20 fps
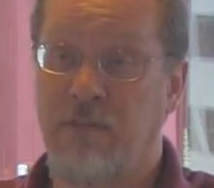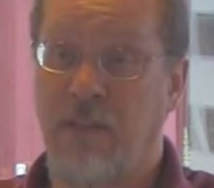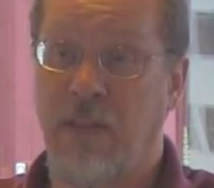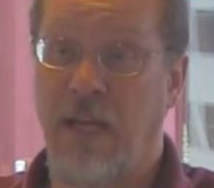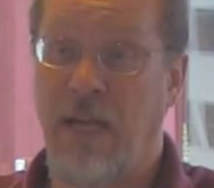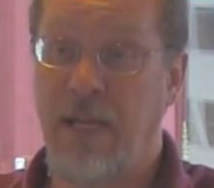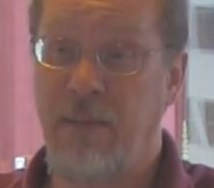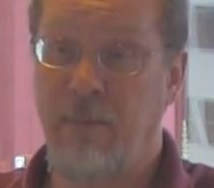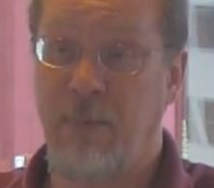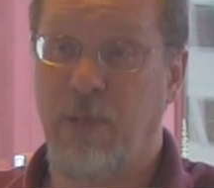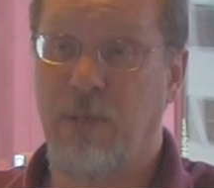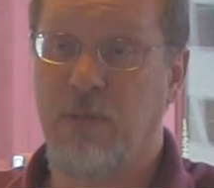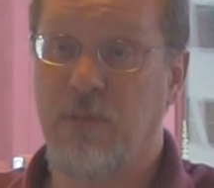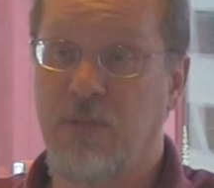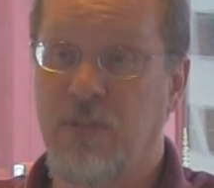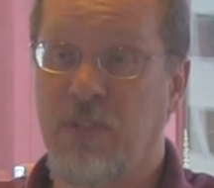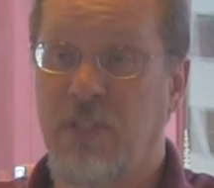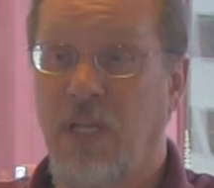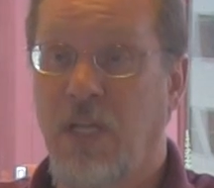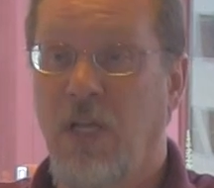
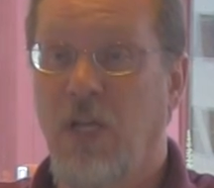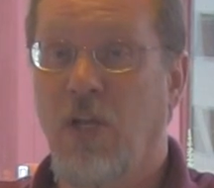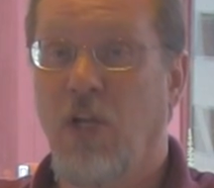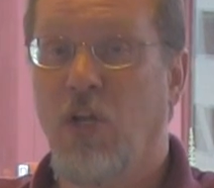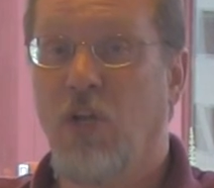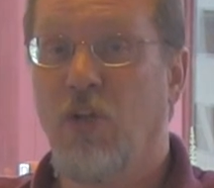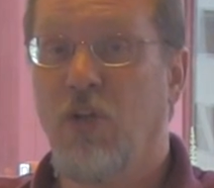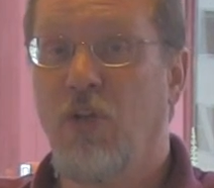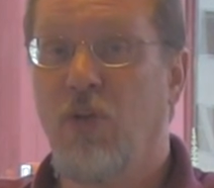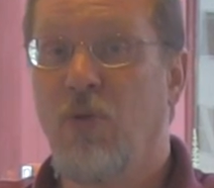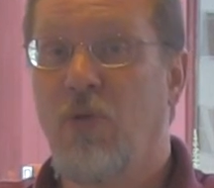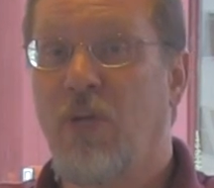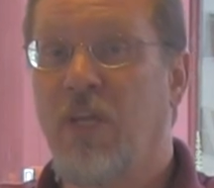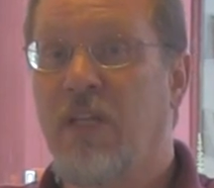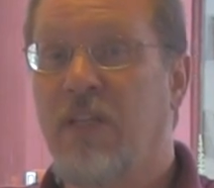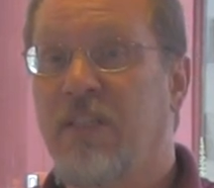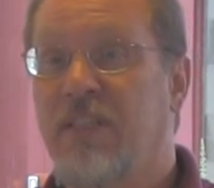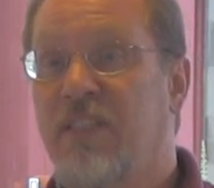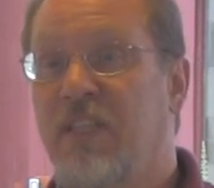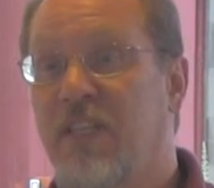LiPos, you
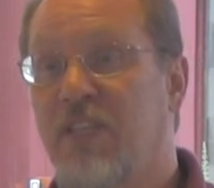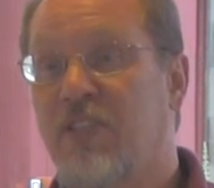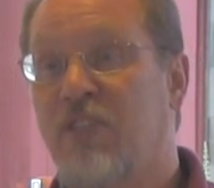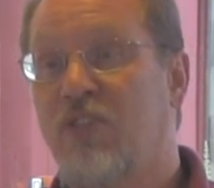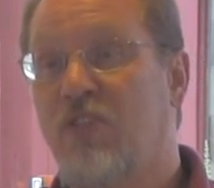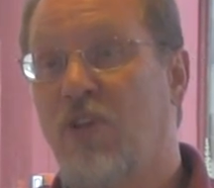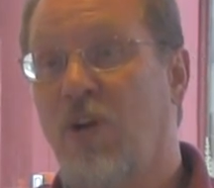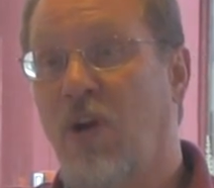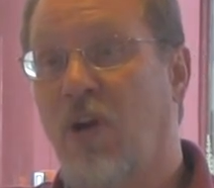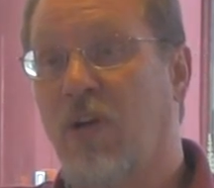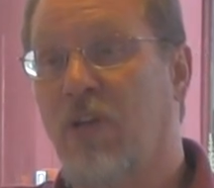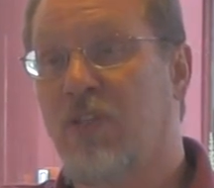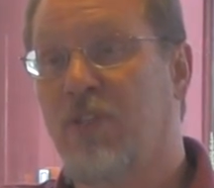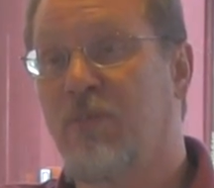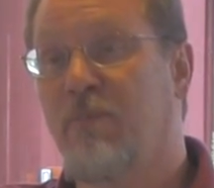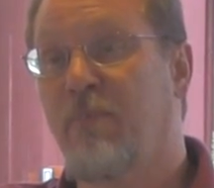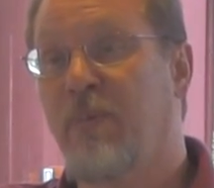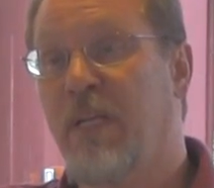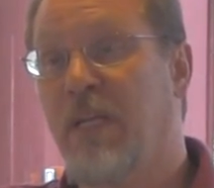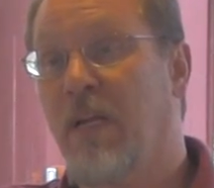can discharge
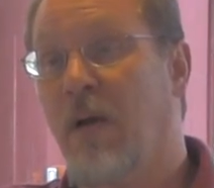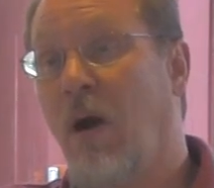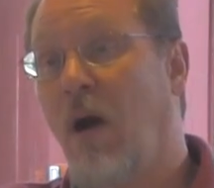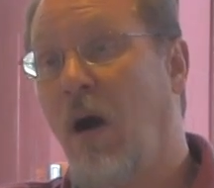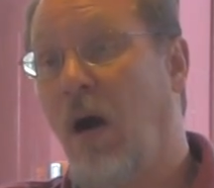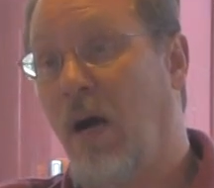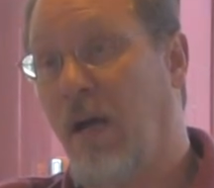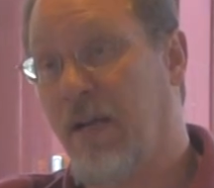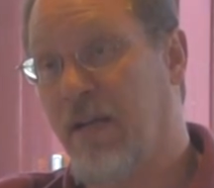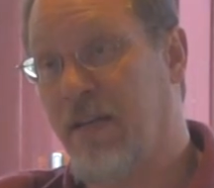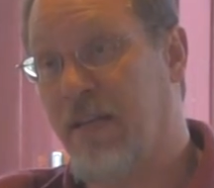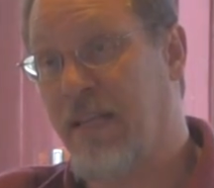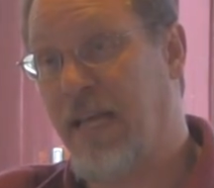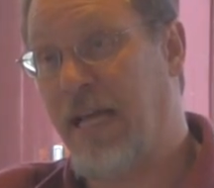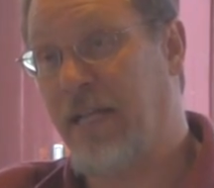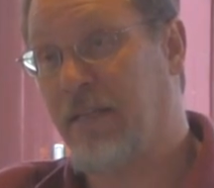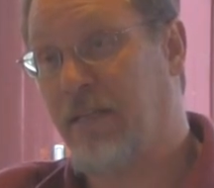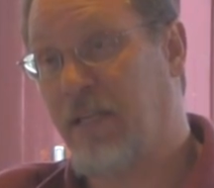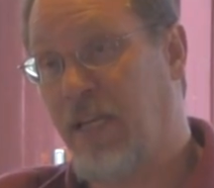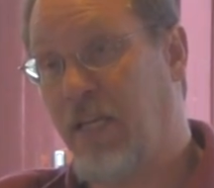beyond
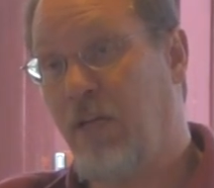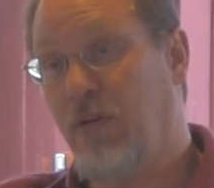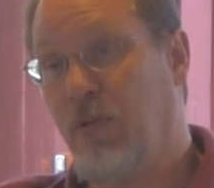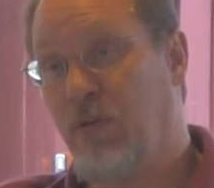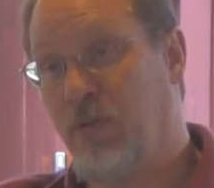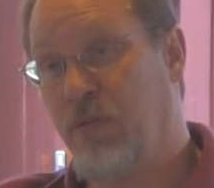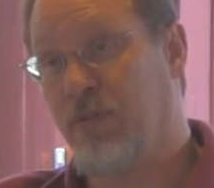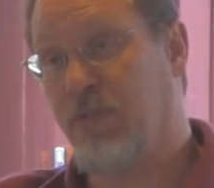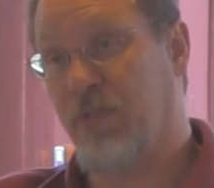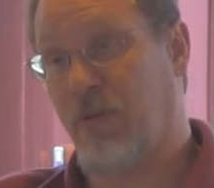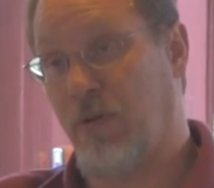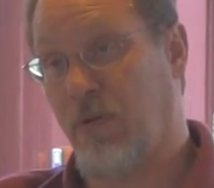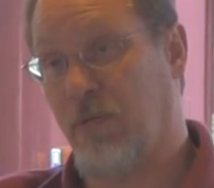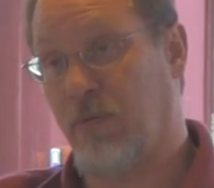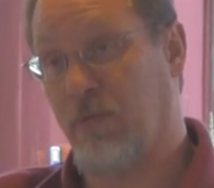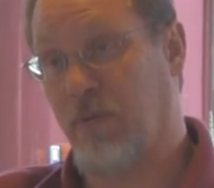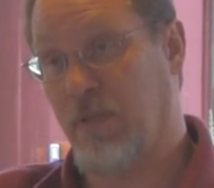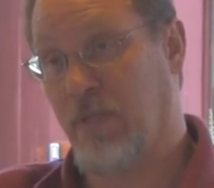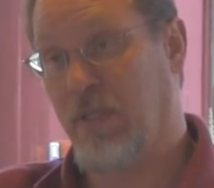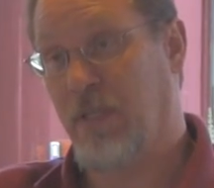that kill
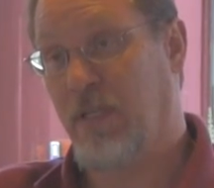zone.